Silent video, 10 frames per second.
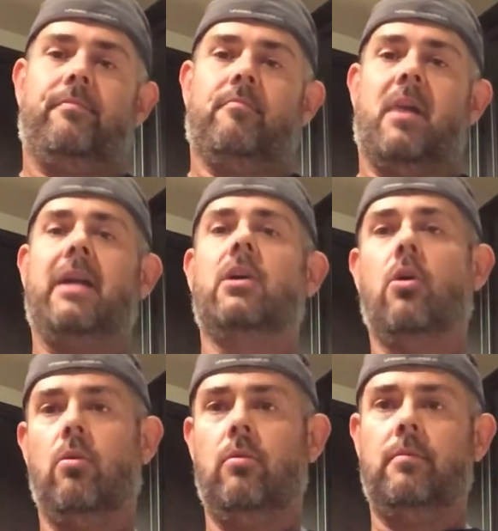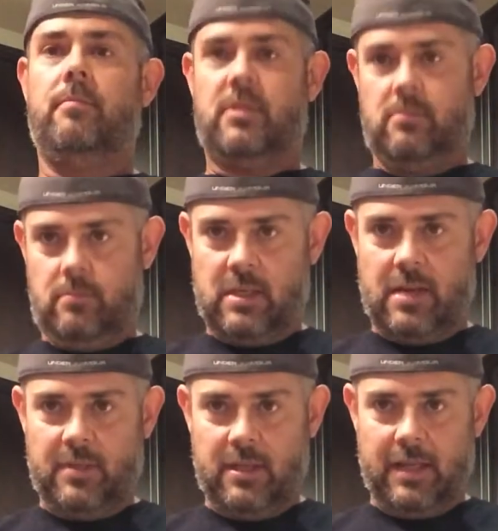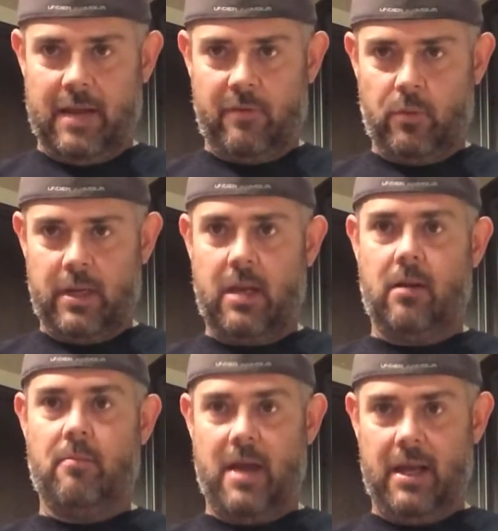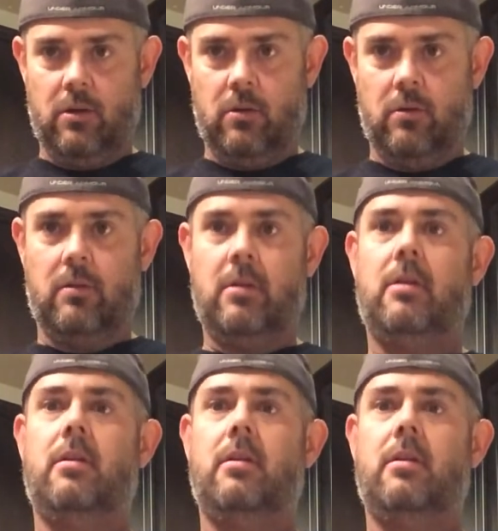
my goal, and I'm telling everyone here, my goal